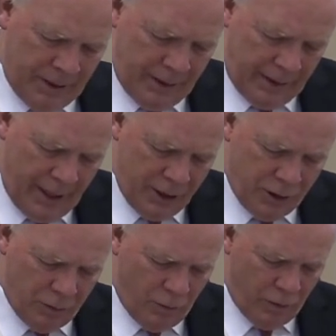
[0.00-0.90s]
in the
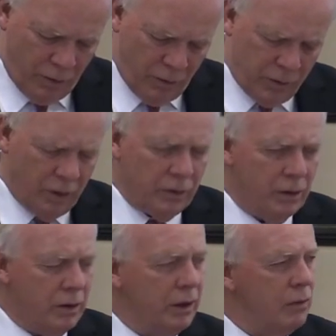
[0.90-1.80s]
ancient world,
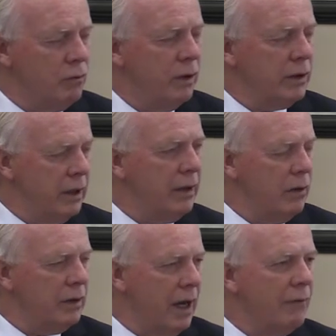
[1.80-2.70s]
you could, one could
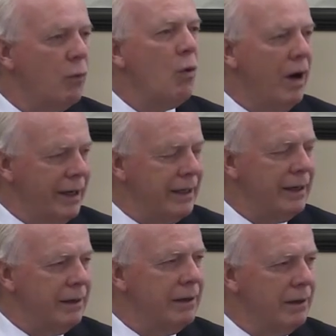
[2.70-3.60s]
only have
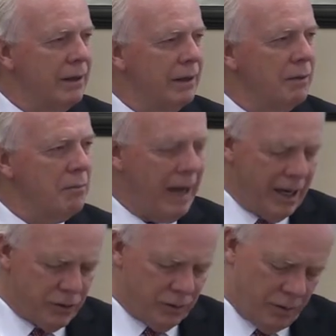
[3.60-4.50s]
one
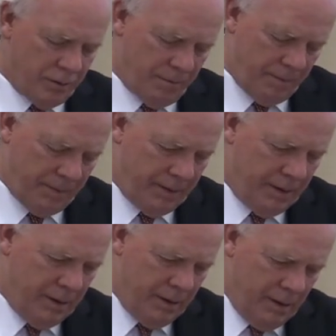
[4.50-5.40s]
master.
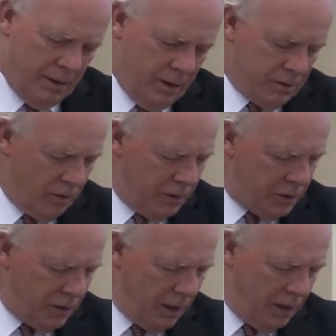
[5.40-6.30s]
So he
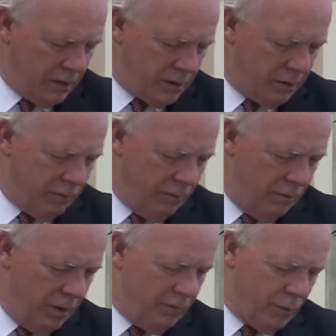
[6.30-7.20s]
says
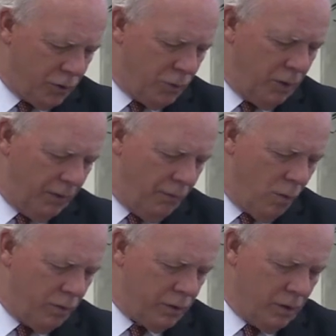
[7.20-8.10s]
in verse
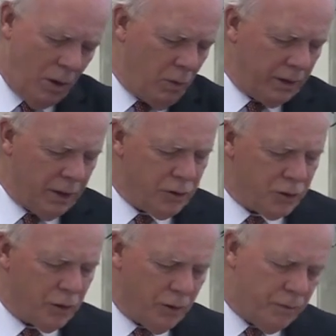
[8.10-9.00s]
24 No one can
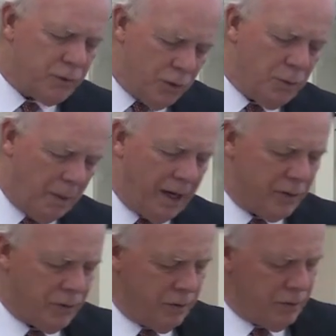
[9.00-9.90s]
serve two
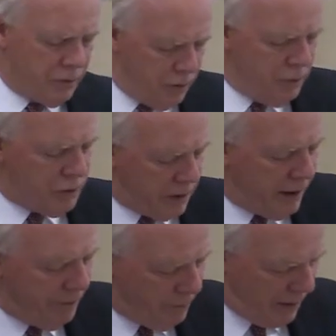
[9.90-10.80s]
masters, two
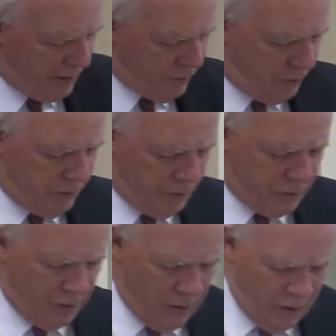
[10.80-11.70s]
slave masters,